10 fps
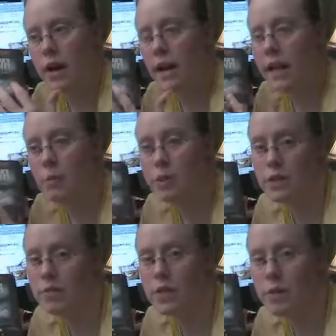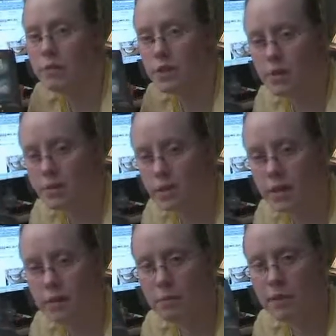I can't believe that because
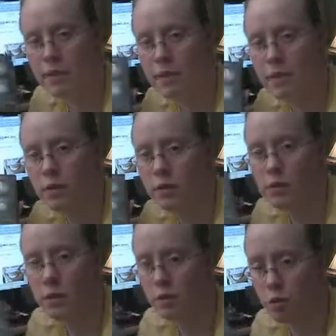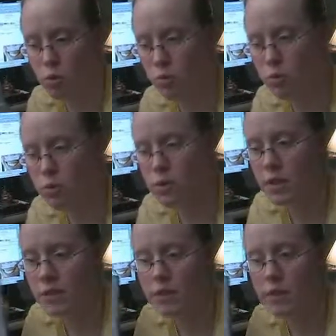they don't even make their own rules,
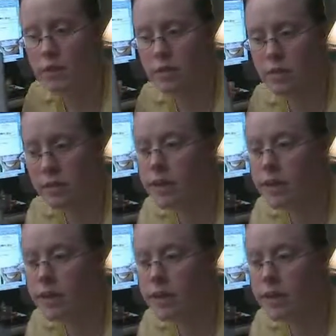and if they